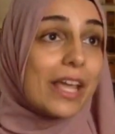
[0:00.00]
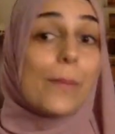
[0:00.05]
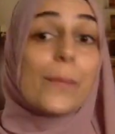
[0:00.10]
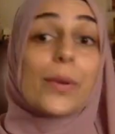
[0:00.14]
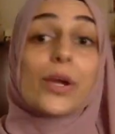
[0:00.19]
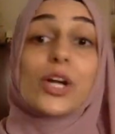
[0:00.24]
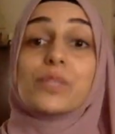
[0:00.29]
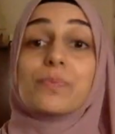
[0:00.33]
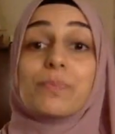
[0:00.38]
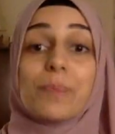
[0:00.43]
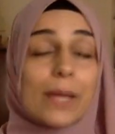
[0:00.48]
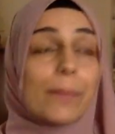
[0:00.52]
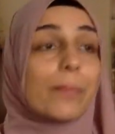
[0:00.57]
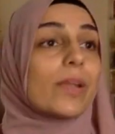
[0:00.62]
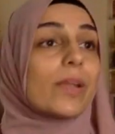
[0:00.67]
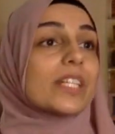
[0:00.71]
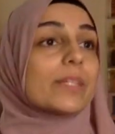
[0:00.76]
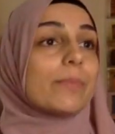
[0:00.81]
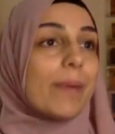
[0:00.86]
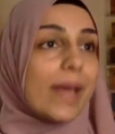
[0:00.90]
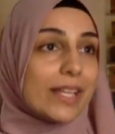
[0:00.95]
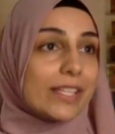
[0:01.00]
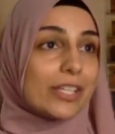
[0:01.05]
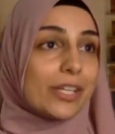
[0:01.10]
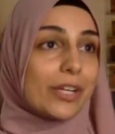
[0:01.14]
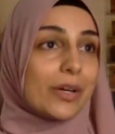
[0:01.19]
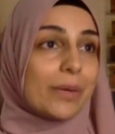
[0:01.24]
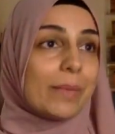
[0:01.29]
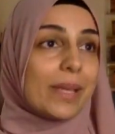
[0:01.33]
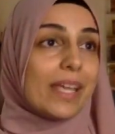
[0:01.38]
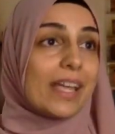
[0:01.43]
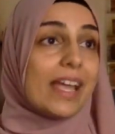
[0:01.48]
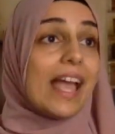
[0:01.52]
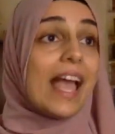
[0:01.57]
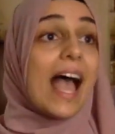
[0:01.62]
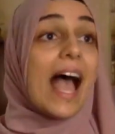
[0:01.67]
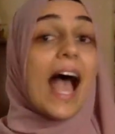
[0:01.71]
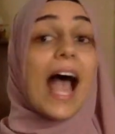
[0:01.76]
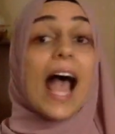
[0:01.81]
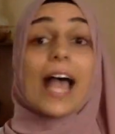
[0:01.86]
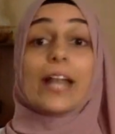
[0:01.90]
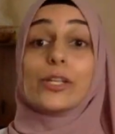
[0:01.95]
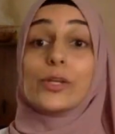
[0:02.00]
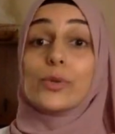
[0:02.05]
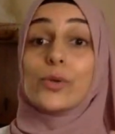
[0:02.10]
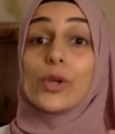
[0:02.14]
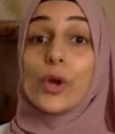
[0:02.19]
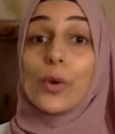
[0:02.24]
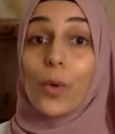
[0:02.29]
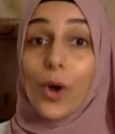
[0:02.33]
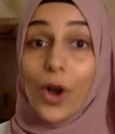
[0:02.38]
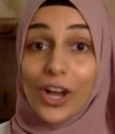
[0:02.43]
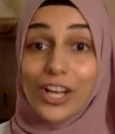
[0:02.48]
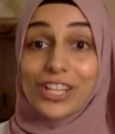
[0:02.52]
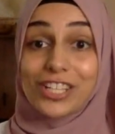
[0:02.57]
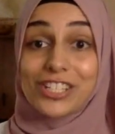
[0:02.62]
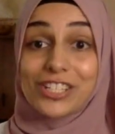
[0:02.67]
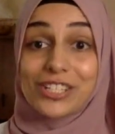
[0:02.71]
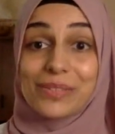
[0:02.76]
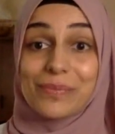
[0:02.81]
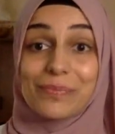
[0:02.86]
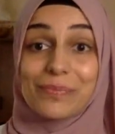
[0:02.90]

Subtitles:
because people are depending on me. And you know what?